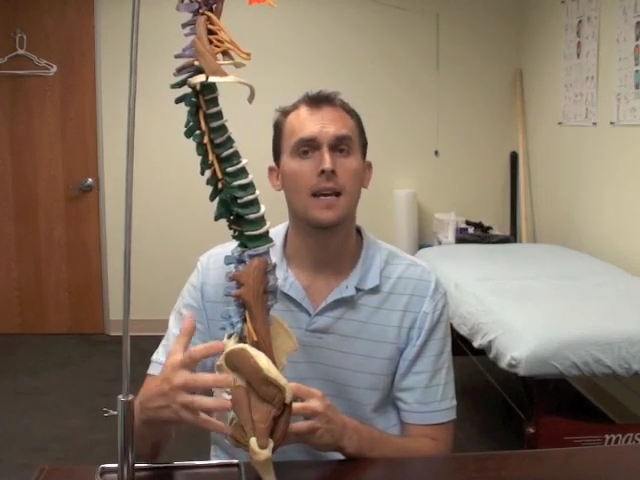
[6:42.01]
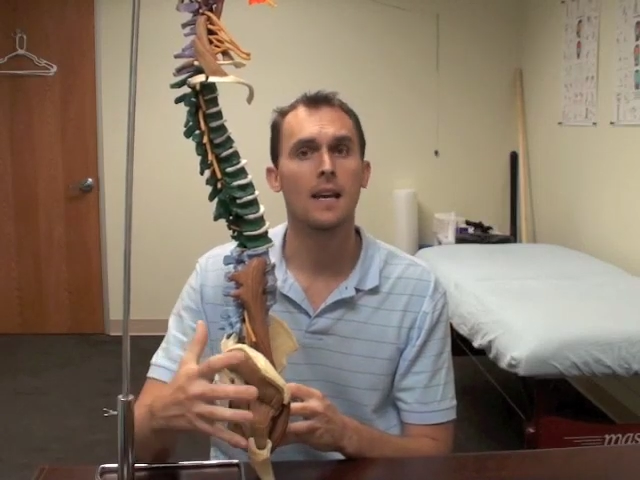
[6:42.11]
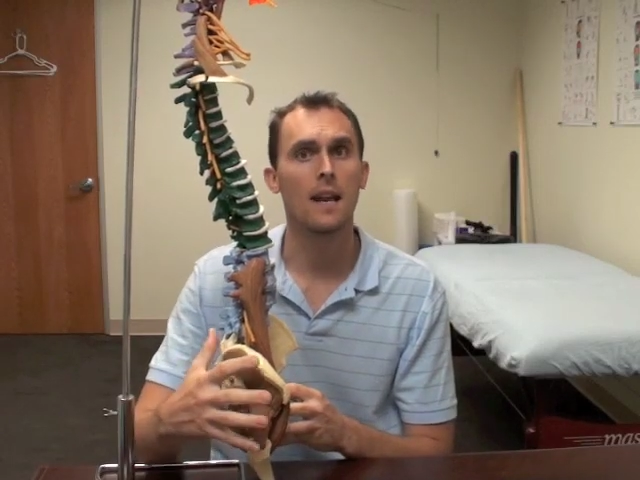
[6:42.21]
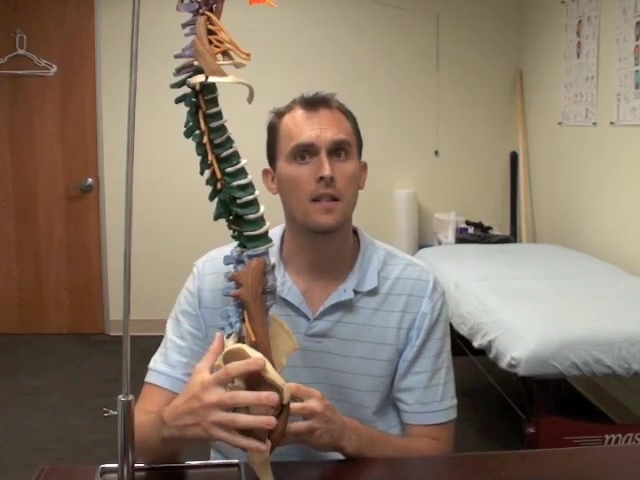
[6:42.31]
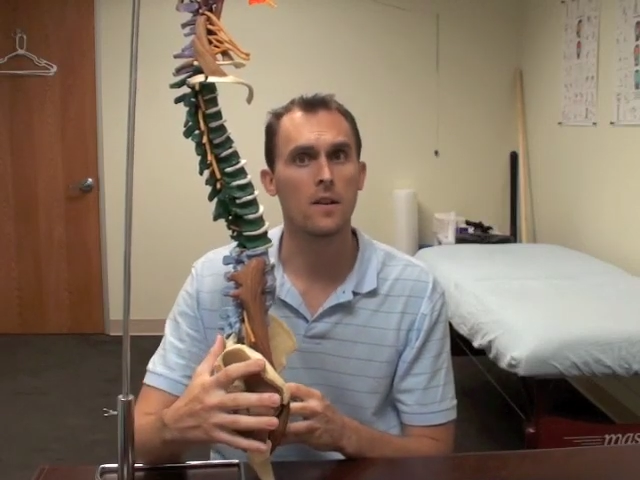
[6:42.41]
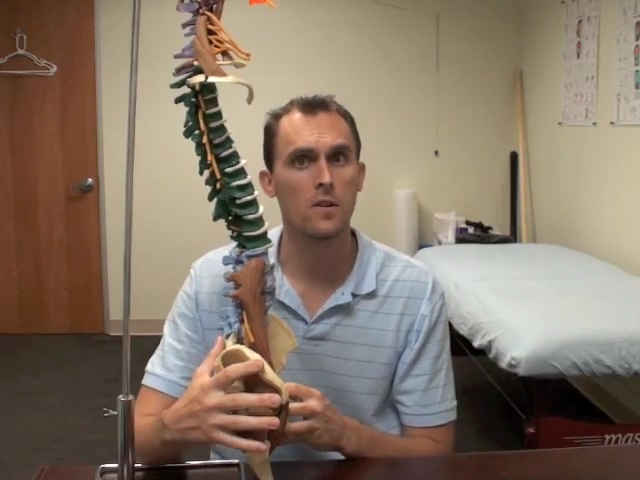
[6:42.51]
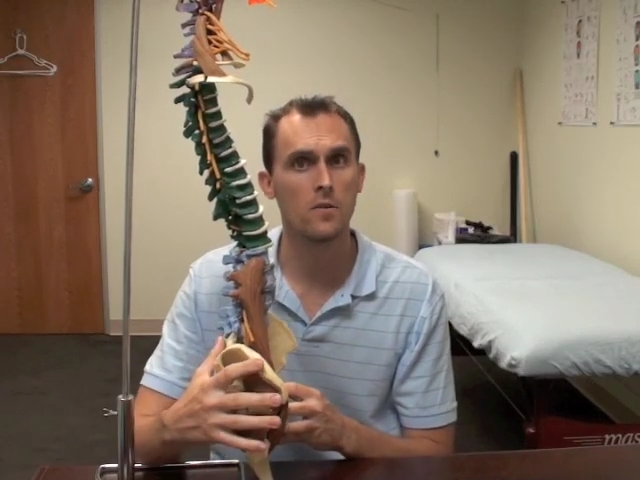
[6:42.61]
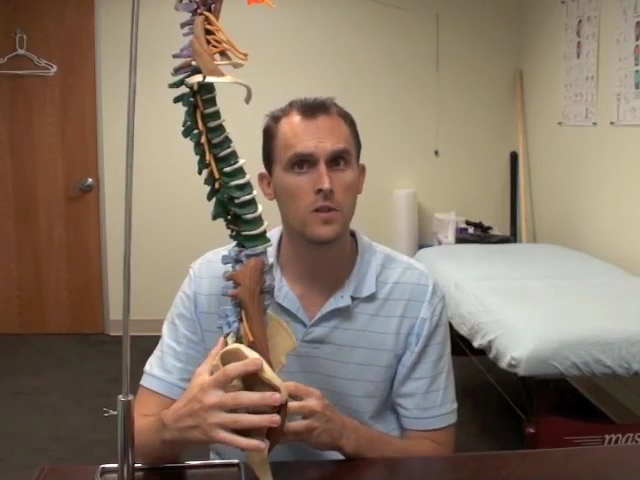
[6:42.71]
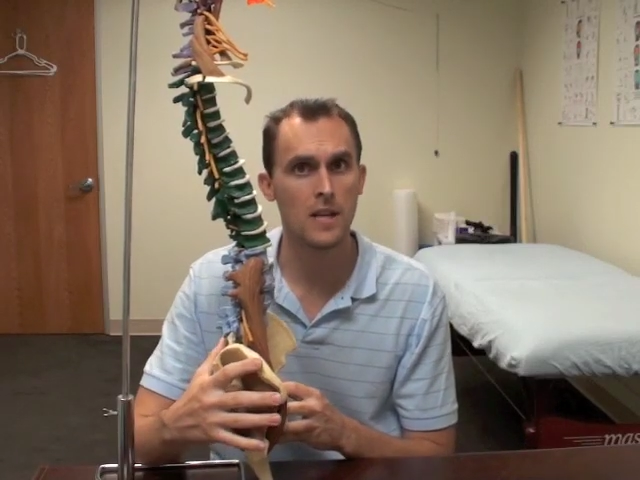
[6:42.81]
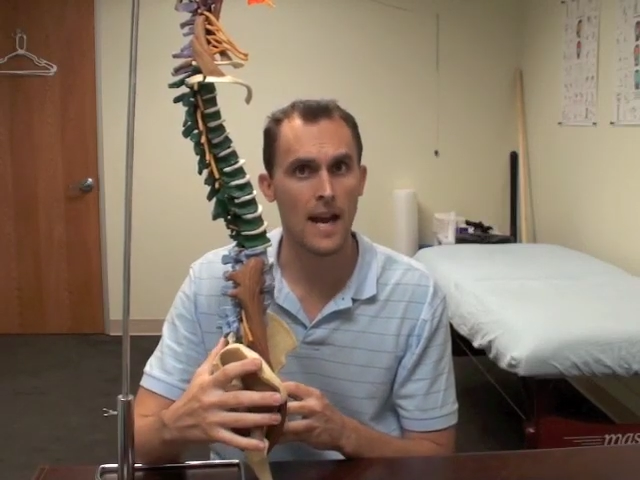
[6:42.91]
getting the
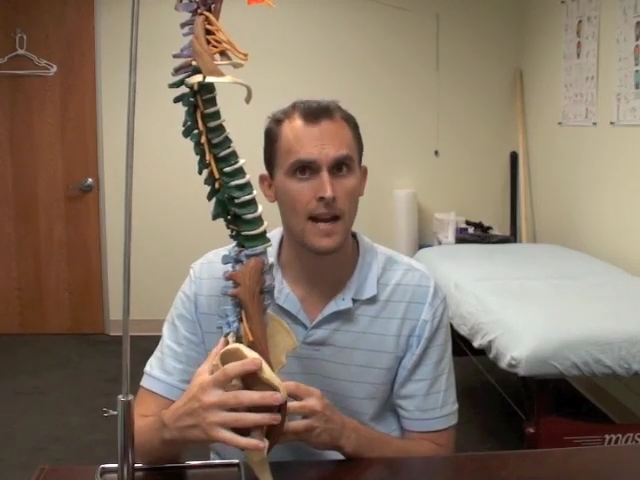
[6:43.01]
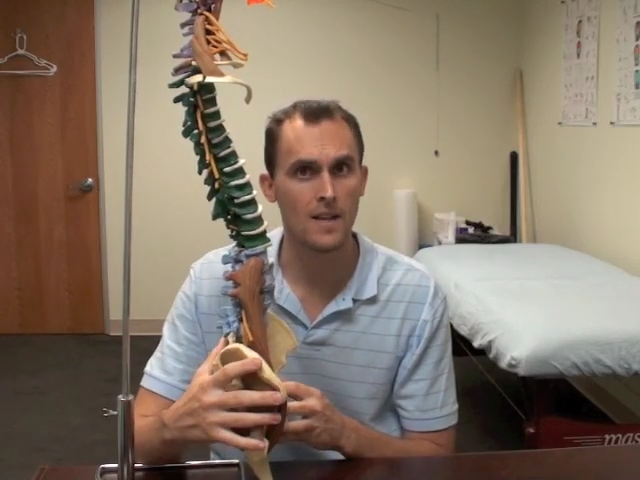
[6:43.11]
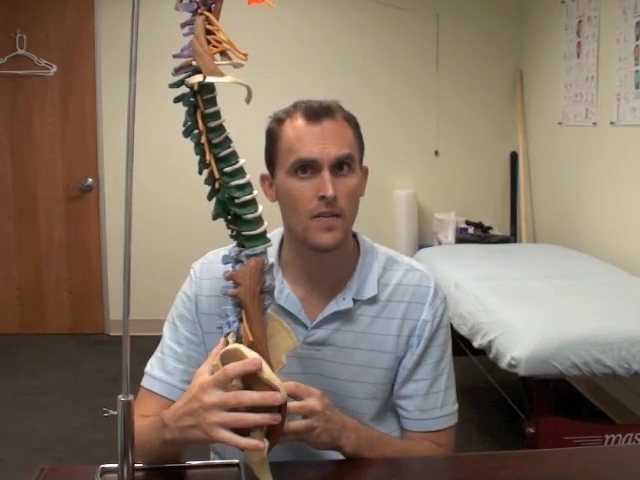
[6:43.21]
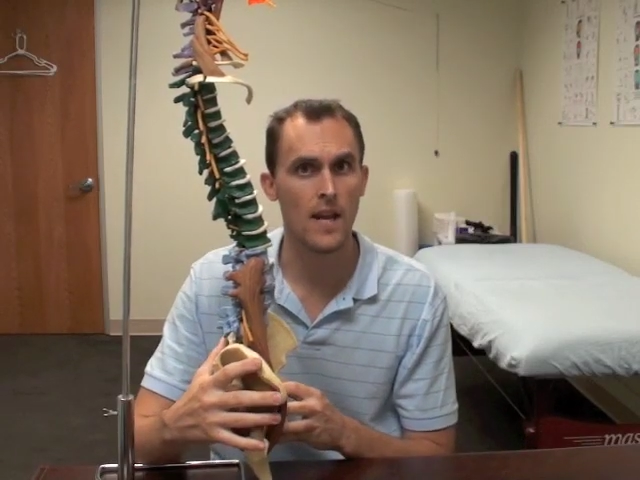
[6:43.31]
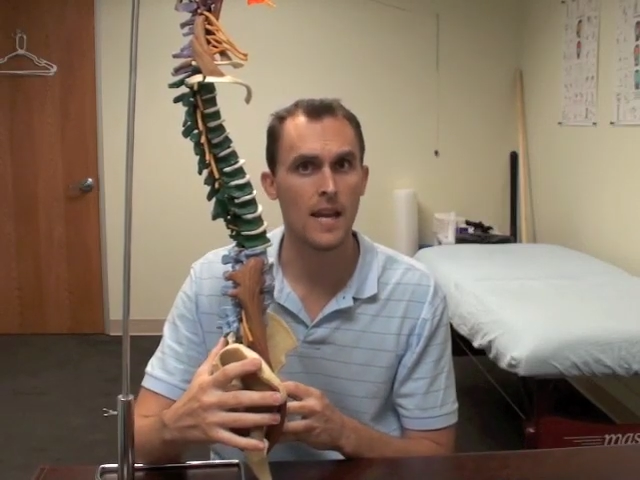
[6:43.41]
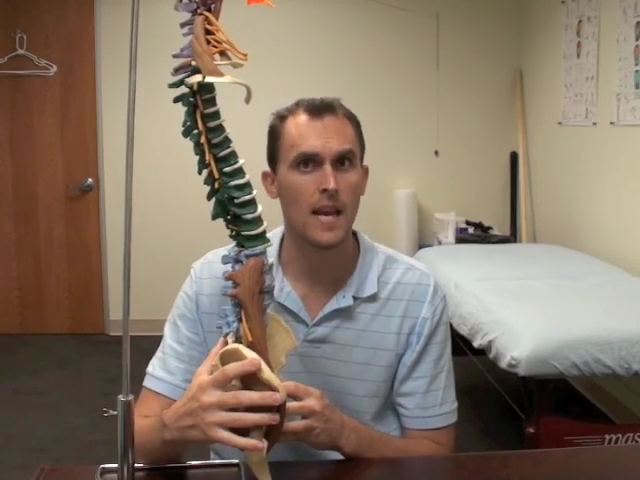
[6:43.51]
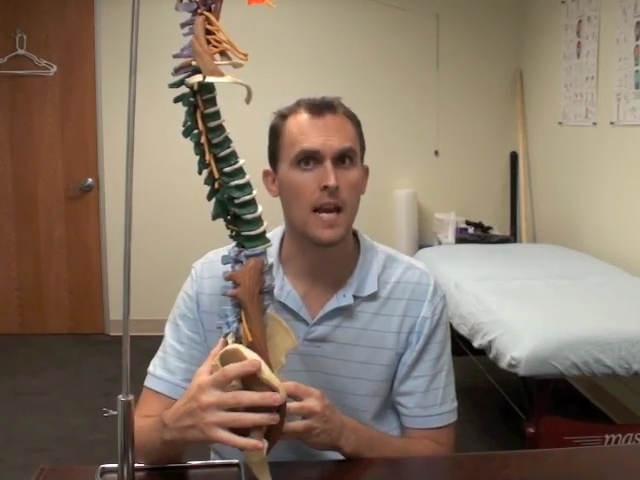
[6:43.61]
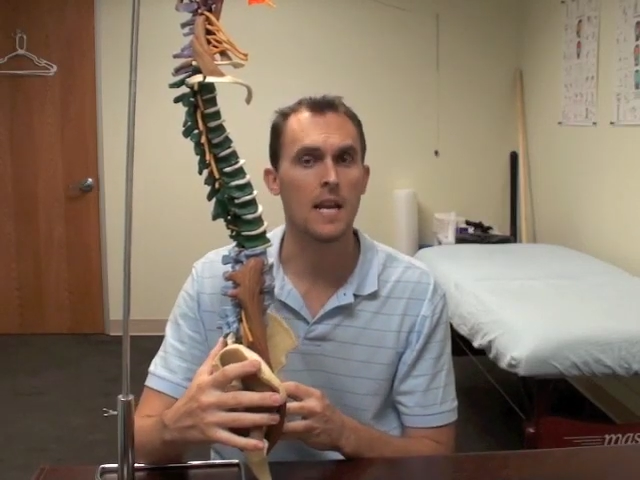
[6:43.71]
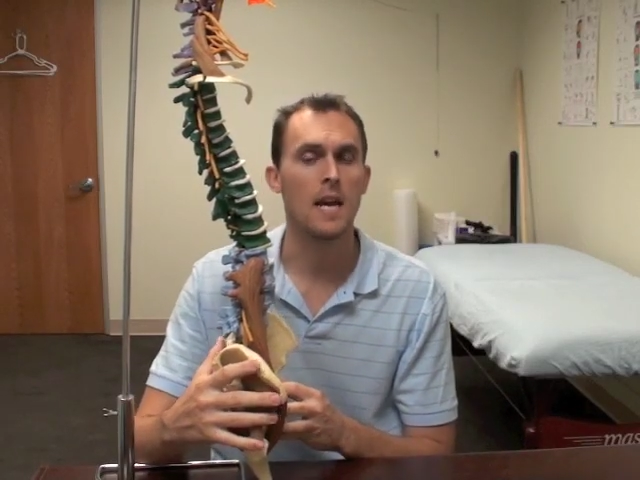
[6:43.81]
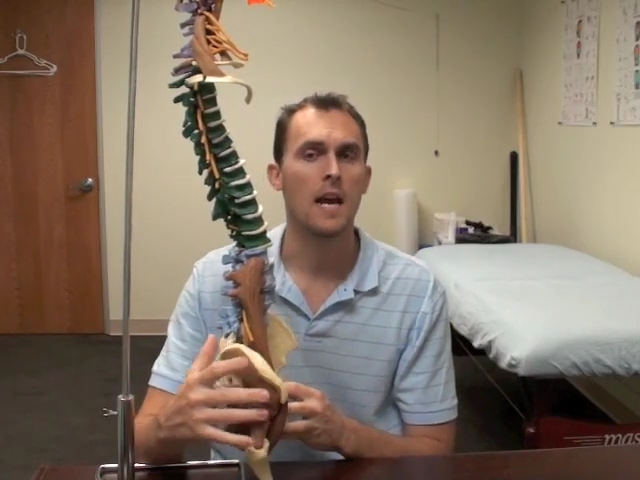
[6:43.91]
glutes to activate
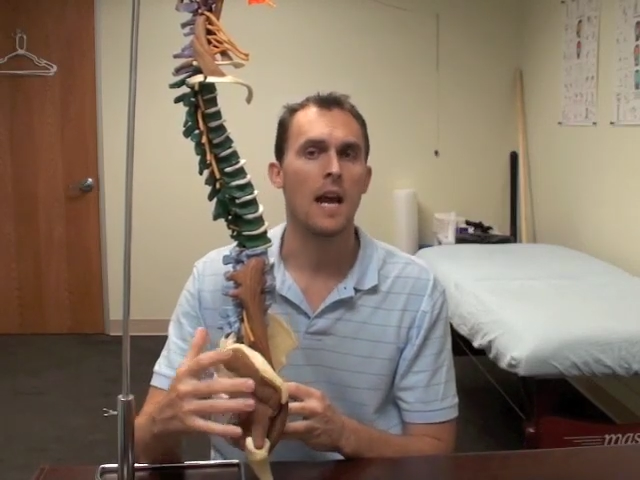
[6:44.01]
again